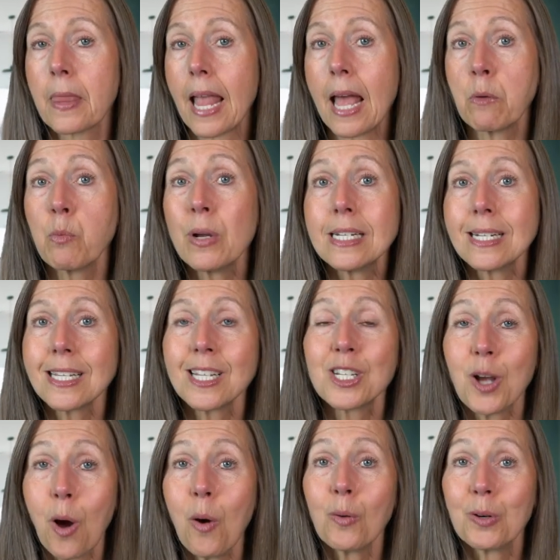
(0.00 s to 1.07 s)
And we just
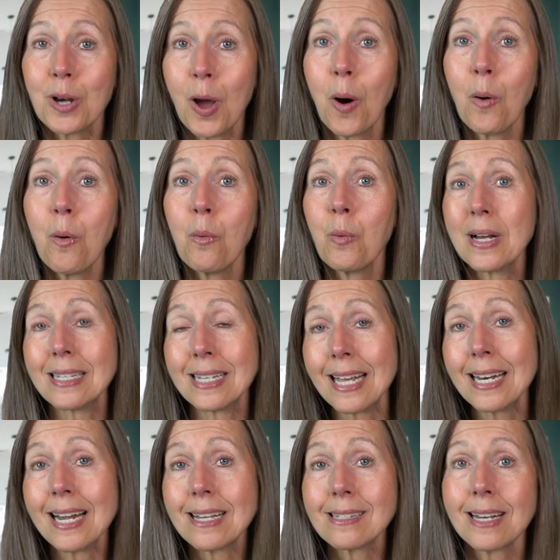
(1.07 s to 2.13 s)
don't know what's
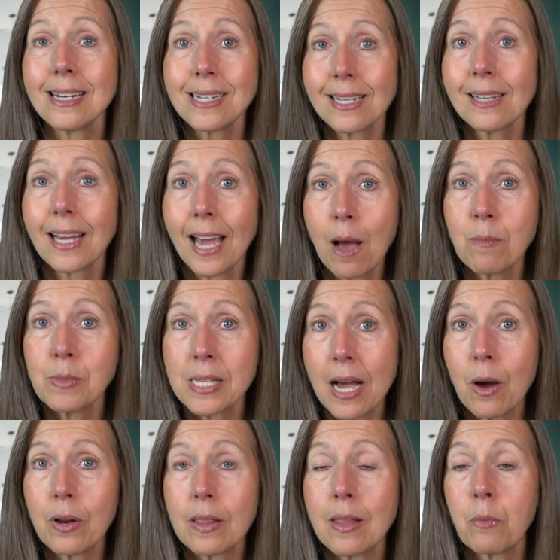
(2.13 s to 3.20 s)
in us until it comes
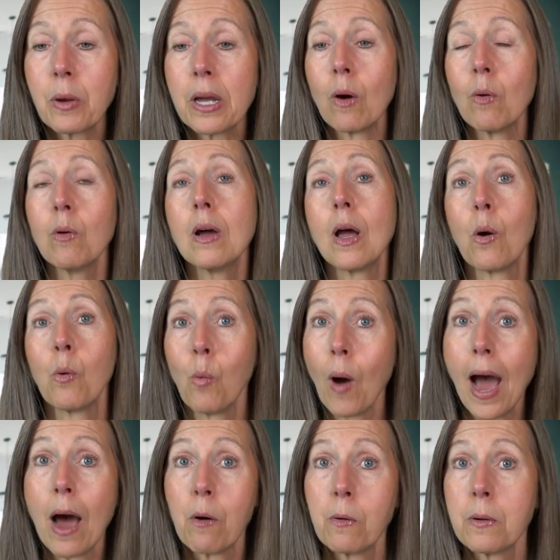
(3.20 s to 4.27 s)
out. And then we go,
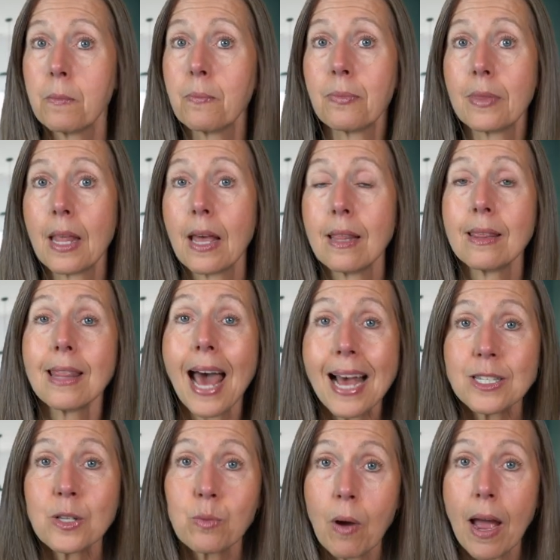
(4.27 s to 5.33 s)
wow,
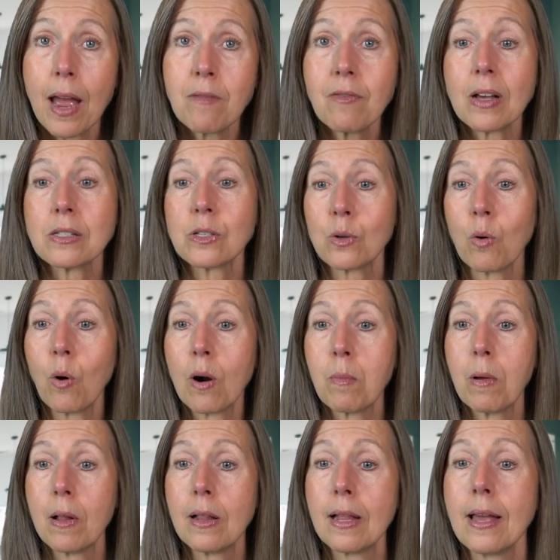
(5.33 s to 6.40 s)
that's why I felt so
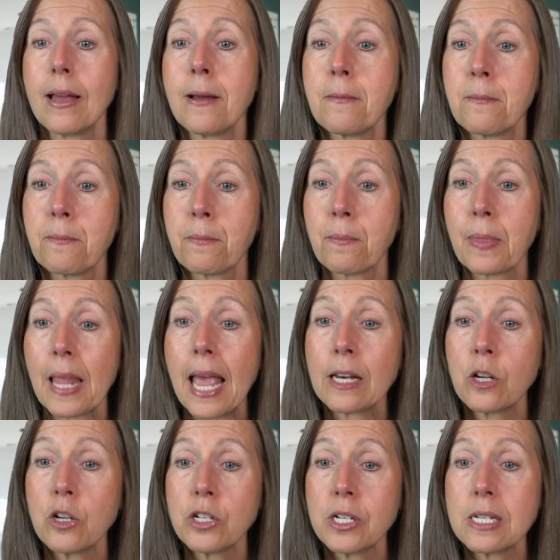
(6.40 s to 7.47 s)
horrible.
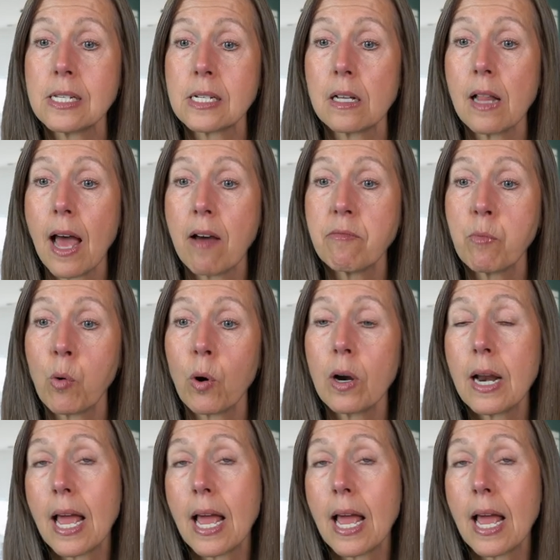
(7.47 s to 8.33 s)
And could she still have more?